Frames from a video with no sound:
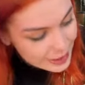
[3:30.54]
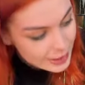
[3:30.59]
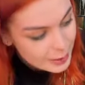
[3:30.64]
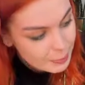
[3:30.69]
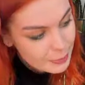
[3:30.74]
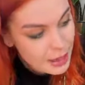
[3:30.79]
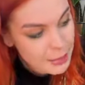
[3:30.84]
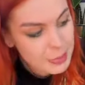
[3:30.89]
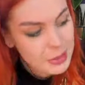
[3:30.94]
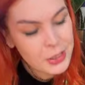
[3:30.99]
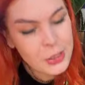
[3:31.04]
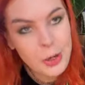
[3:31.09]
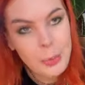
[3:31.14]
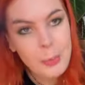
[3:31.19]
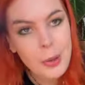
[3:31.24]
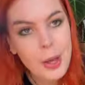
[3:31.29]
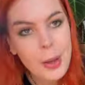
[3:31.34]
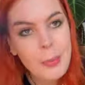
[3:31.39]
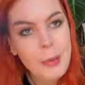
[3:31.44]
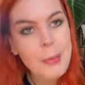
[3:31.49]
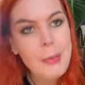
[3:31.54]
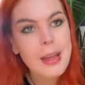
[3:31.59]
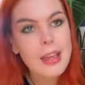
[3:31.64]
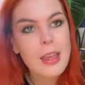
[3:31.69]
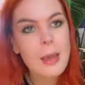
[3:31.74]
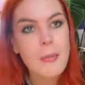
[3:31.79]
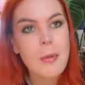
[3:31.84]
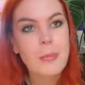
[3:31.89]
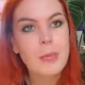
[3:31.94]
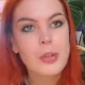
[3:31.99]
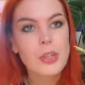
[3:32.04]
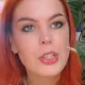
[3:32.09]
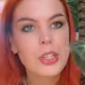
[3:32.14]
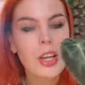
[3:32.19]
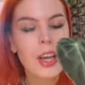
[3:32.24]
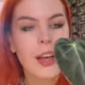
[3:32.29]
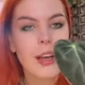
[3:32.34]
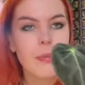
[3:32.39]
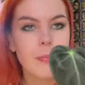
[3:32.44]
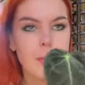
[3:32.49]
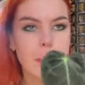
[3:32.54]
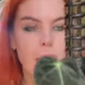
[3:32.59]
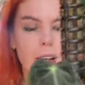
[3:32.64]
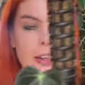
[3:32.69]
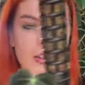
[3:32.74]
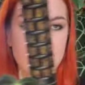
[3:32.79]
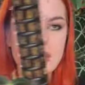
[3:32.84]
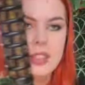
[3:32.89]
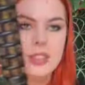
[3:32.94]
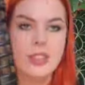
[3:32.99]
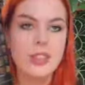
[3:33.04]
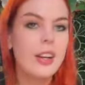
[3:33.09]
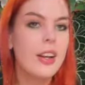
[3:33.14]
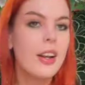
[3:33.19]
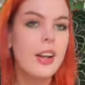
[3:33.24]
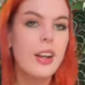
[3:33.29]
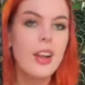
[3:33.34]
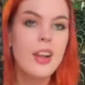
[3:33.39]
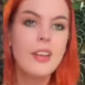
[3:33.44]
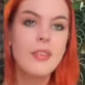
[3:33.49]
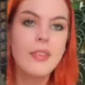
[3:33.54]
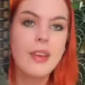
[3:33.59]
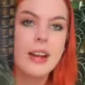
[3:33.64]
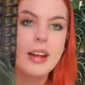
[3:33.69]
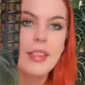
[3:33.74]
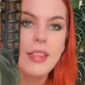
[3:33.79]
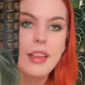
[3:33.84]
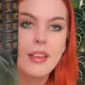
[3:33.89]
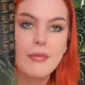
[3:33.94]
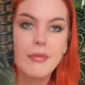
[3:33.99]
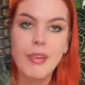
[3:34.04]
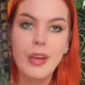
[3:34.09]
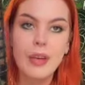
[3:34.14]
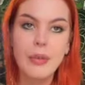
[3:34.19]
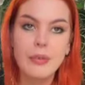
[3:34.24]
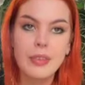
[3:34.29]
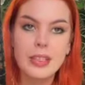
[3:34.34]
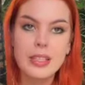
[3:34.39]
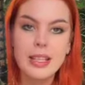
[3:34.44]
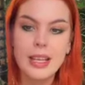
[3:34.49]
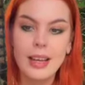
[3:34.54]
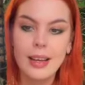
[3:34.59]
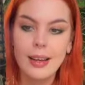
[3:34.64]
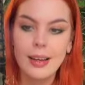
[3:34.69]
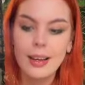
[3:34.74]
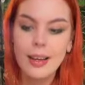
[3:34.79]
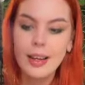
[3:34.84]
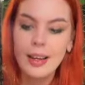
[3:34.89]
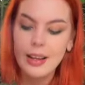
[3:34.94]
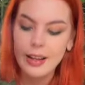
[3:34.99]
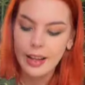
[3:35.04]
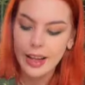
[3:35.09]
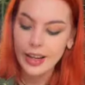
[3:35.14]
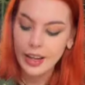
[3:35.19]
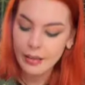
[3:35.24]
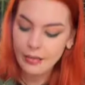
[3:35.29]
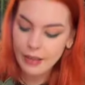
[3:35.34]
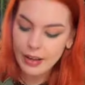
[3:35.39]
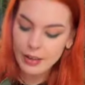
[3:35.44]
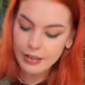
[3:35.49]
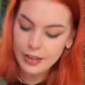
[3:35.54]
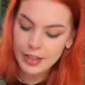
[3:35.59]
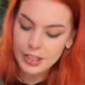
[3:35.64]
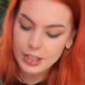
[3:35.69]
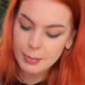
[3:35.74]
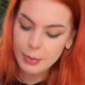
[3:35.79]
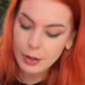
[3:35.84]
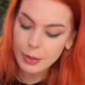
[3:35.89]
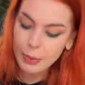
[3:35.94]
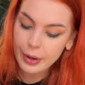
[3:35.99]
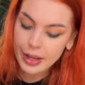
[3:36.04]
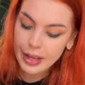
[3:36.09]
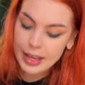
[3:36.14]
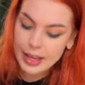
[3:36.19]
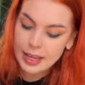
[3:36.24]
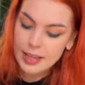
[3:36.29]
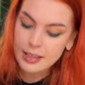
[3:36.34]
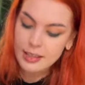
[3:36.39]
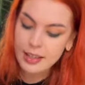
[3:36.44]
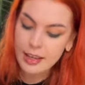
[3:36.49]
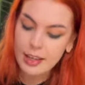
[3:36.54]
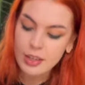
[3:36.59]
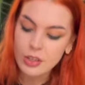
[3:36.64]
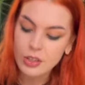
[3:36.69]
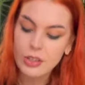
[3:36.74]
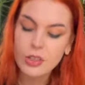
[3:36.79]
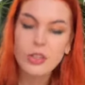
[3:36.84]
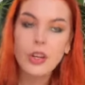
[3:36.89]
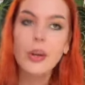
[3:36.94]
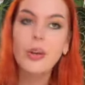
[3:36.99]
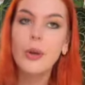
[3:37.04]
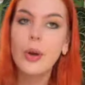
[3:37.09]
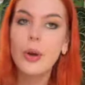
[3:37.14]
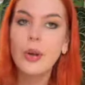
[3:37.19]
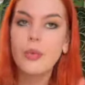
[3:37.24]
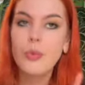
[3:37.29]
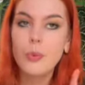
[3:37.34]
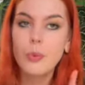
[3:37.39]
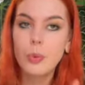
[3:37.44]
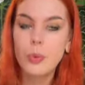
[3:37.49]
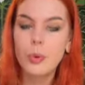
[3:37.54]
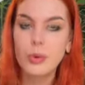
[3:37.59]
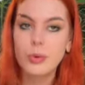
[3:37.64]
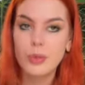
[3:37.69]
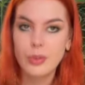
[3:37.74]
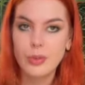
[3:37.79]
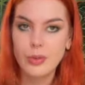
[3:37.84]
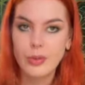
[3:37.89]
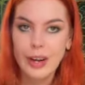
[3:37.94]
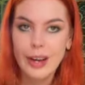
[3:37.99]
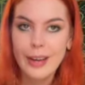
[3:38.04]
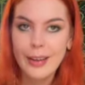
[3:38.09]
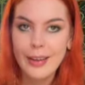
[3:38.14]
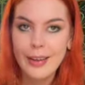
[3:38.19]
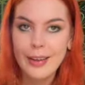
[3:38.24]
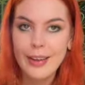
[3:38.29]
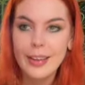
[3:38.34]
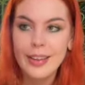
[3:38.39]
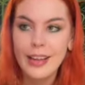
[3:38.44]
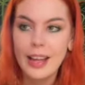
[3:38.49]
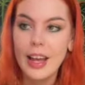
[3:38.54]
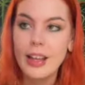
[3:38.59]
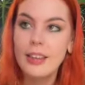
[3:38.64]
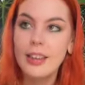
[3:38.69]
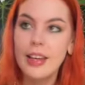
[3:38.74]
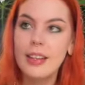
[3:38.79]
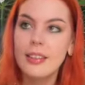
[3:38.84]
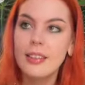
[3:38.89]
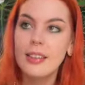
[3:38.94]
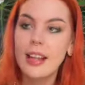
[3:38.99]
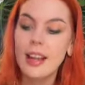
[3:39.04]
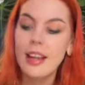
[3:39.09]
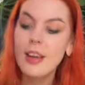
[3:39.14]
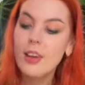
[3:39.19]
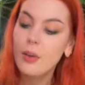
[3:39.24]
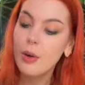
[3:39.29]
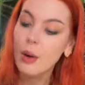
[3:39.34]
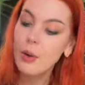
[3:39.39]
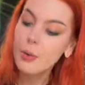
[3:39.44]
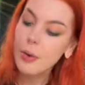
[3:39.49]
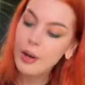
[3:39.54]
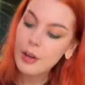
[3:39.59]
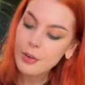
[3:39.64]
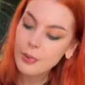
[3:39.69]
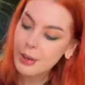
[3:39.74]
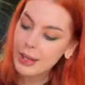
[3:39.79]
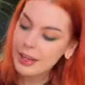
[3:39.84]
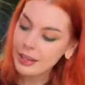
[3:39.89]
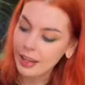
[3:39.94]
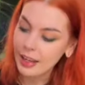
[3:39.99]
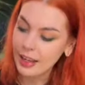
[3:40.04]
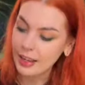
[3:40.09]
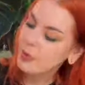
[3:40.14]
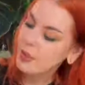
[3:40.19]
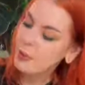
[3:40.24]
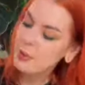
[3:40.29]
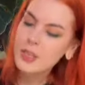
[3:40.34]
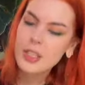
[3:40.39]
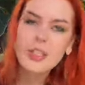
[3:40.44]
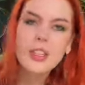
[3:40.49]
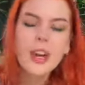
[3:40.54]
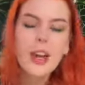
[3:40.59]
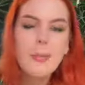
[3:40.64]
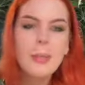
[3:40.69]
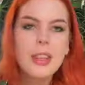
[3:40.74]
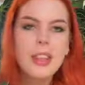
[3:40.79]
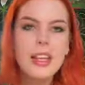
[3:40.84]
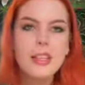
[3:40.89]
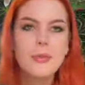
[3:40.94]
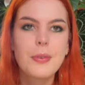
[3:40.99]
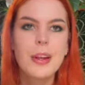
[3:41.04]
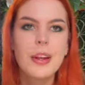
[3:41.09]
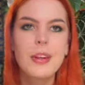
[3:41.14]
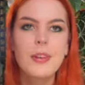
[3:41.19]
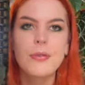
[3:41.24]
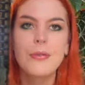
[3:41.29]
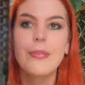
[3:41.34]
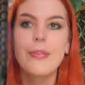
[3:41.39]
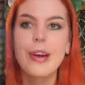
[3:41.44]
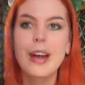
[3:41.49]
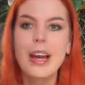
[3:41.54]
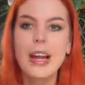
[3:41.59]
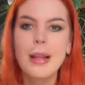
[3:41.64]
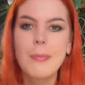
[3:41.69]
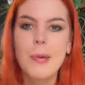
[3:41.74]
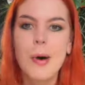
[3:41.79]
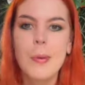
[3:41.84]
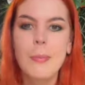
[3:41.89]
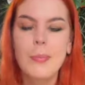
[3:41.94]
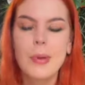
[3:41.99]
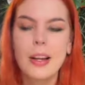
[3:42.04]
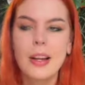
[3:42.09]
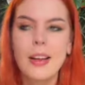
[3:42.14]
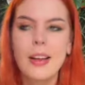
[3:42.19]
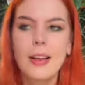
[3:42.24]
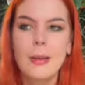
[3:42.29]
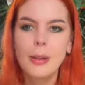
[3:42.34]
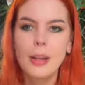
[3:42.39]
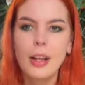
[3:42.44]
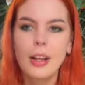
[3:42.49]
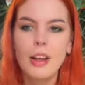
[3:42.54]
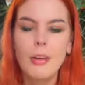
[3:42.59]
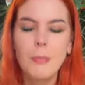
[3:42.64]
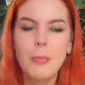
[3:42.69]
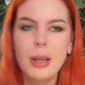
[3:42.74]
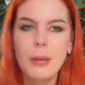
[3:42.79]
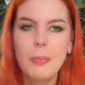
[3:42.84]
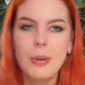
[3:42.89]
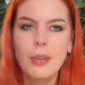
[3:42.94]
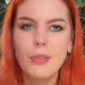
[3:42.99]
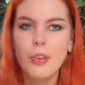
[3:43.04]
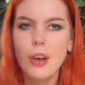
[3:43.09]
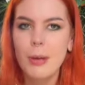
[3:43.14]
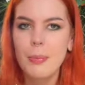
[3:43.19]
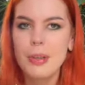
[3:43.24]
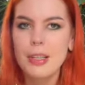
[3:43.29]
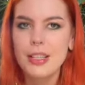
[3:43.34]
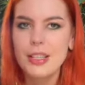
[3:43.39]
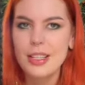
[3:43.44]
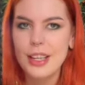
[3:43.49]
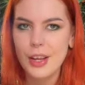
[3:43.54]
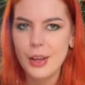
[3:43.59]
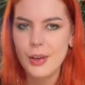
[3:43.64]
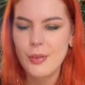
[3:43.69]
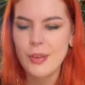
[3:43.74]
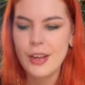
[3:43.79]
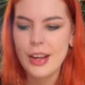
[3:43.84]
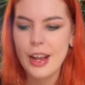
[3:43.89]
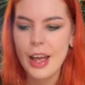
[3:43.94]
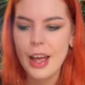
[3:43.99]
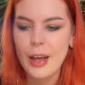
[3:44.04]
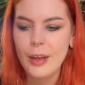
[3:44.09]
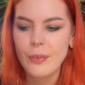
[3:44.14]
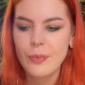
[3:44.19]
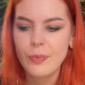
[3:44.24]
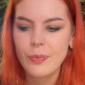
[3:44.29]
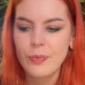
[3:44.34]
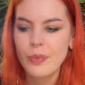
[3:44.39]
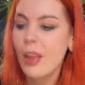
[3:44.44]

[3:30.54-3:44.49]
maybe chop it up and make it a bit bushier but I just I love anything velvety and I found these to be quite easy just don't overwater it and then they can grow quite quickly. There was a time where these were like really popular. A lot of people have got a bit sick of it now.